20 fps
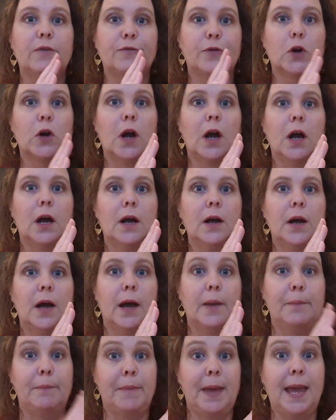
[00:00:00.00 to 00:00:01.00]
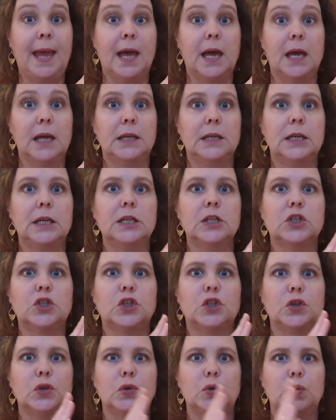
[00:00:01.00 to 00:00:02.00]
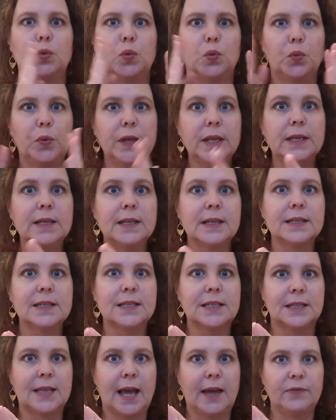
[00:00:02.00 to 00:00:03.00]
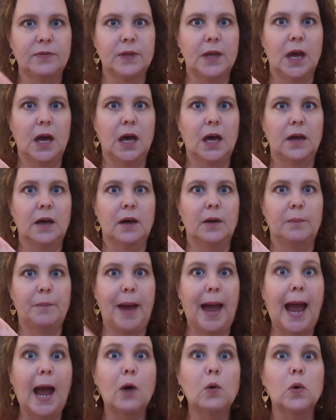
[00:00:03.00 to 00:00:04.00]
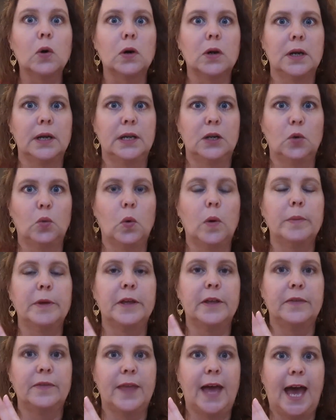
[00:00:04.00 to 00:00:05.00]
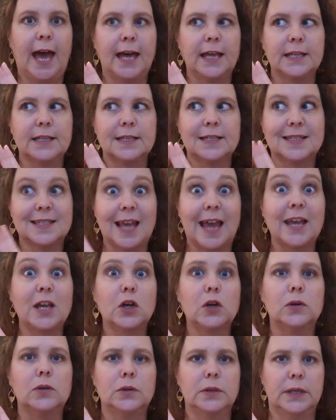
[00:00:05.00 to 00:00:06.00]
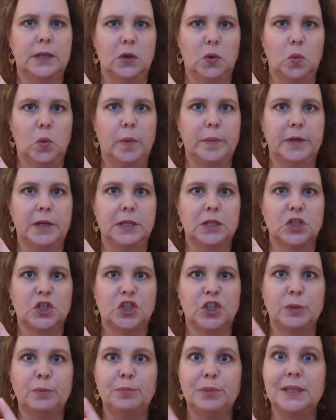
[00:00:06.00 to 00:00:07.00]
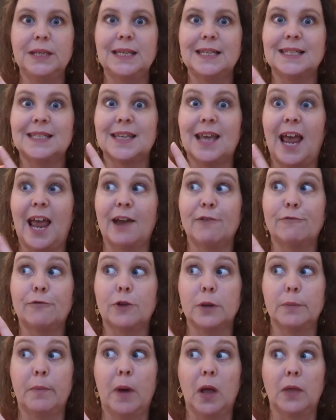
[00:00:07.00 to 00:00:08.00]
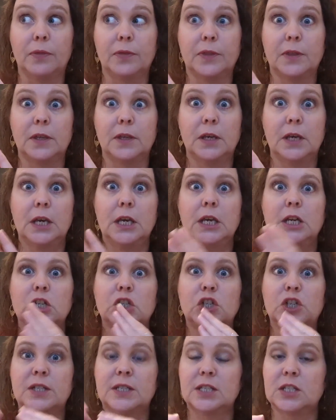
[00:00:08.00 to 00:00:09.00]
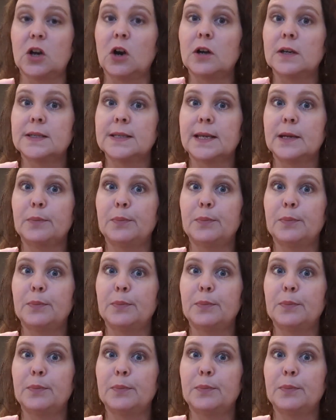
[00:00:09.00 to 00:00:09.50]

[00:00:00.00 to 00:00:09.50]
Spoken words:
for a man to witness that power in a woman, that cycle in a woman, she bleeds every month. She starts at